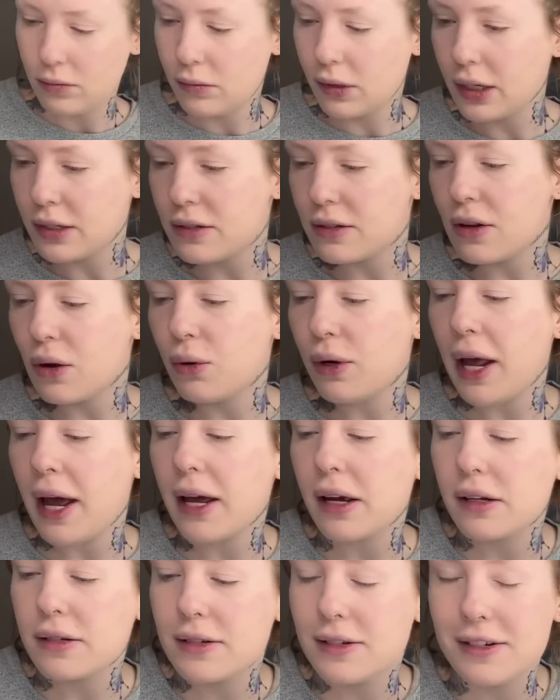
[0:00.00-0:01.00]
So
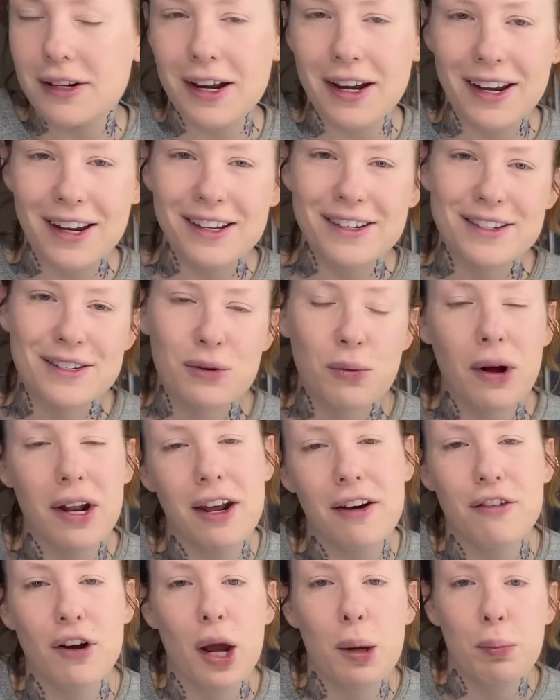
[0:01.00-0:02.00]
next is
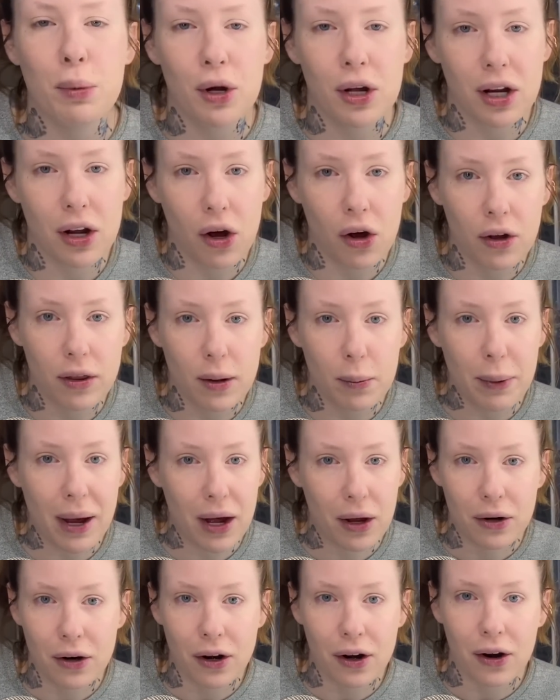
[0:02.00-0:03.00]
whenever I put all the
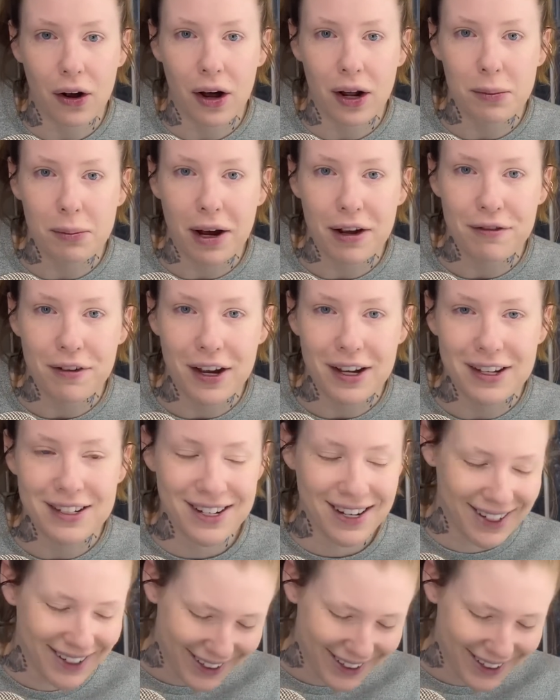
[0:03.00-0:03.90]
powder on my face.